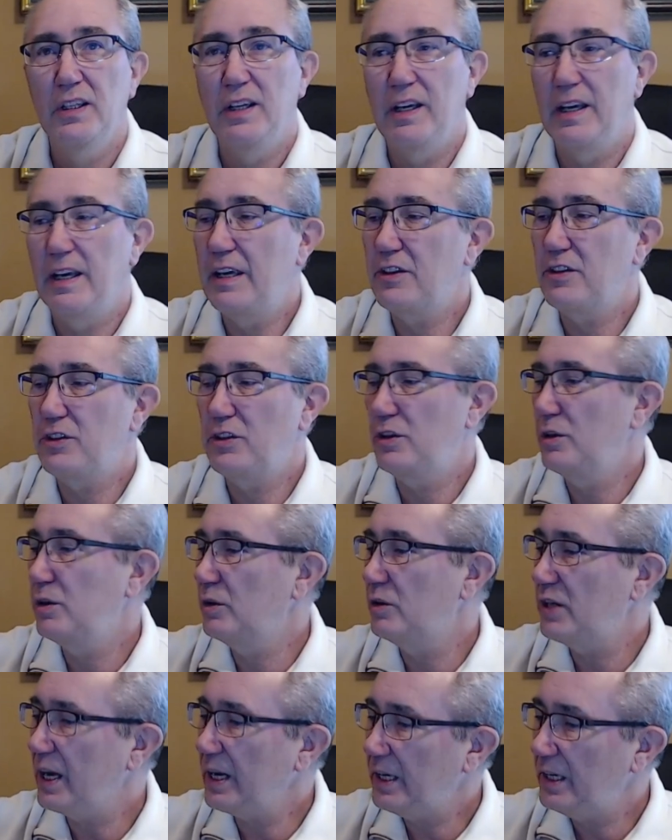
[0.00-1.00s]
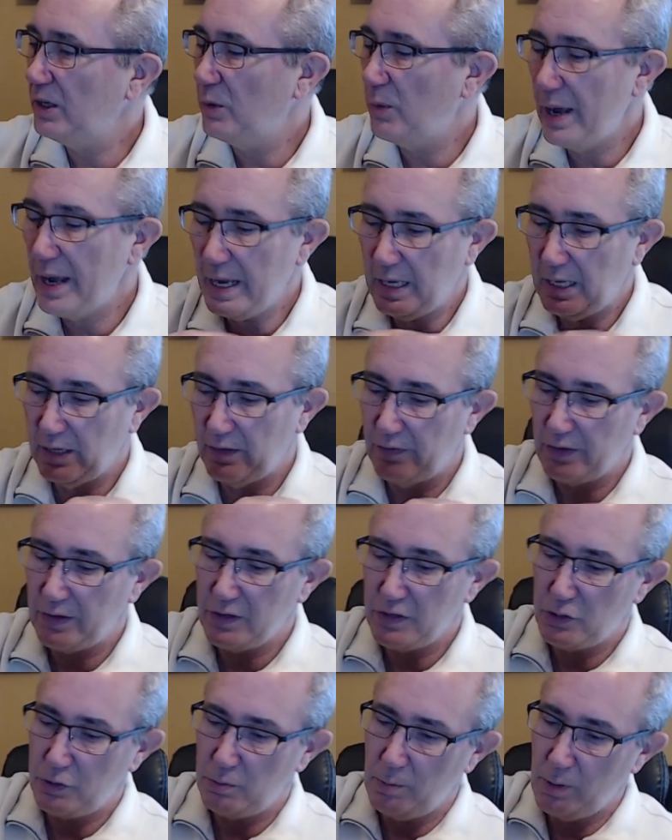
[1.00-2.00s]
is to tuck it away in a very
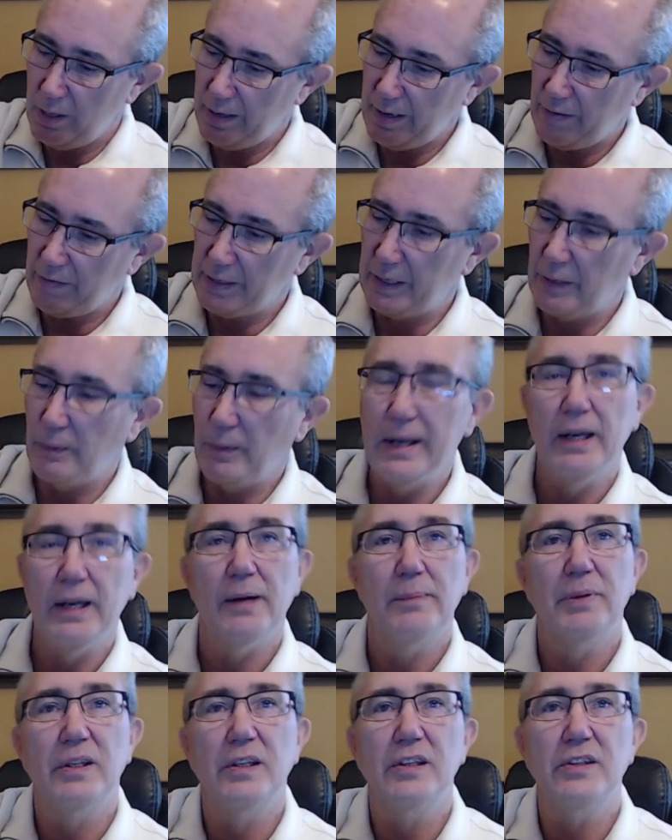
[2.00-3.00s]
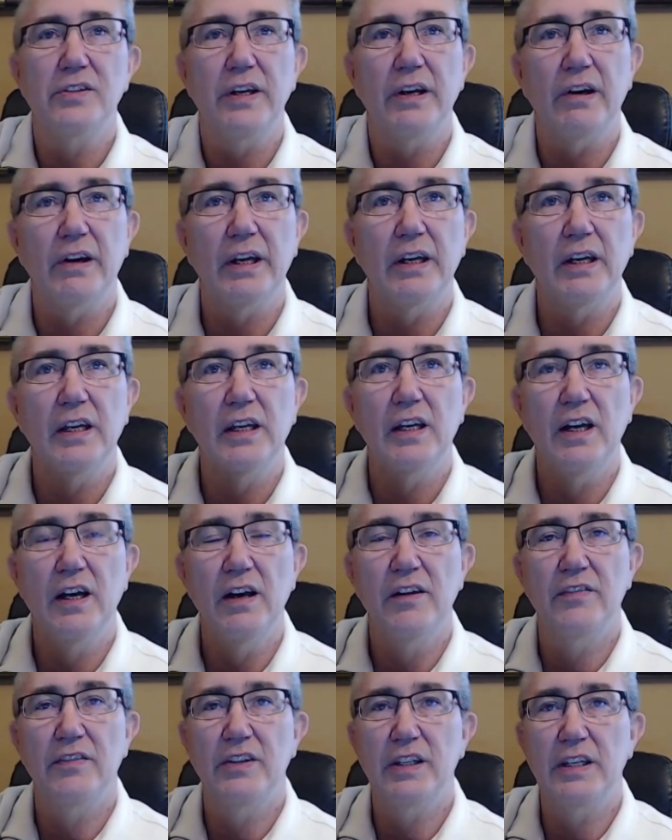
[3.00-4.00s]
small area right up in this area
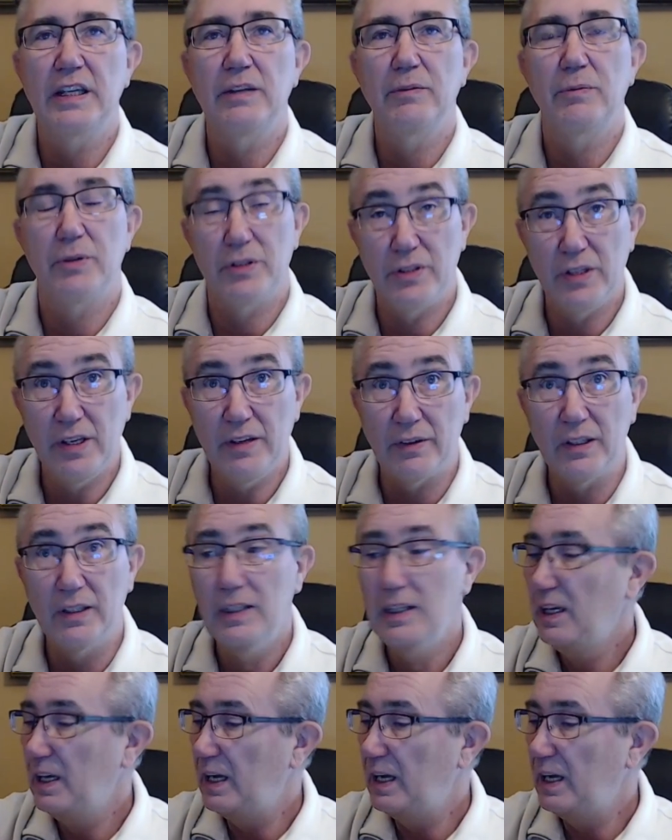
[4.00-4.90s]
of the receiver.